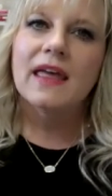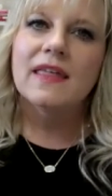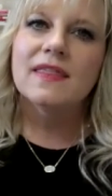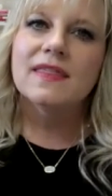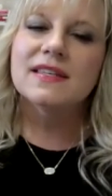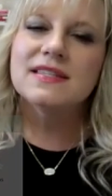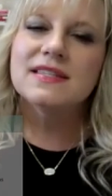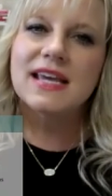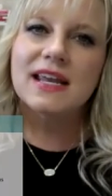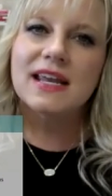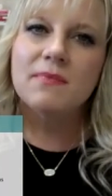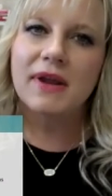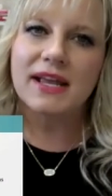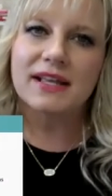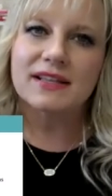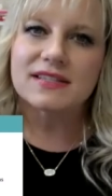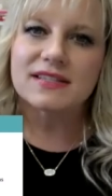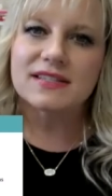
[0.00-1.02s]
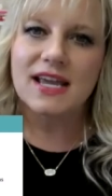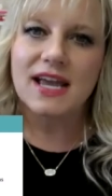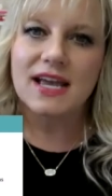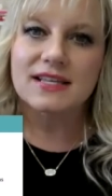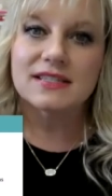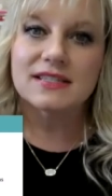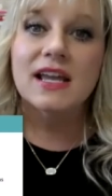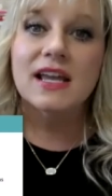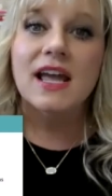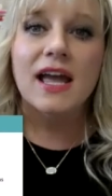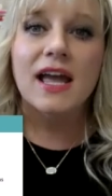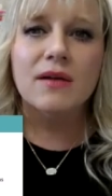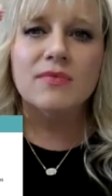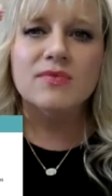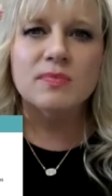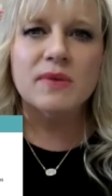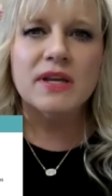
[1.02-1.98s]
The dead man's test
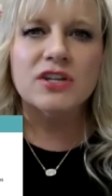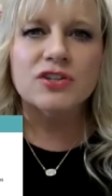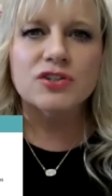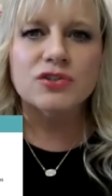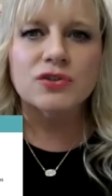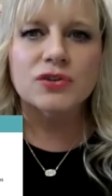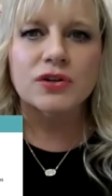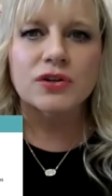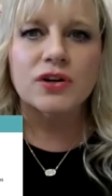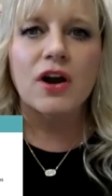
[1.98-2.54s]
helps make sure